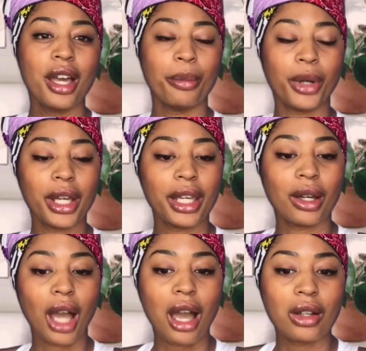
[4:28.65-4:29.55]
but
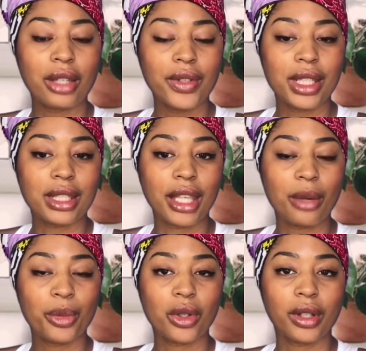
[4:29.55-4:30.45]
I'll give an example.